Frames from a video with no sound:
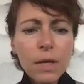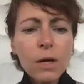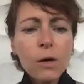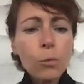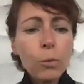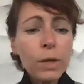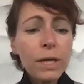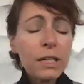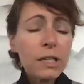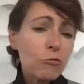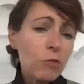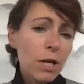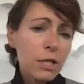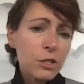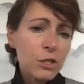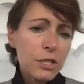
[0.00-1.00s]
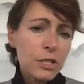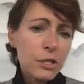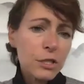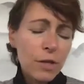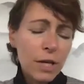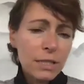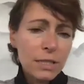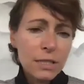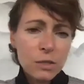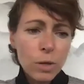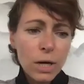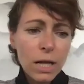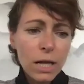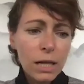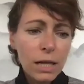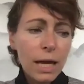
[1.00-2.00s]
We can arrange to do that as
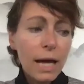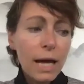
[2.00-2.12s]
well.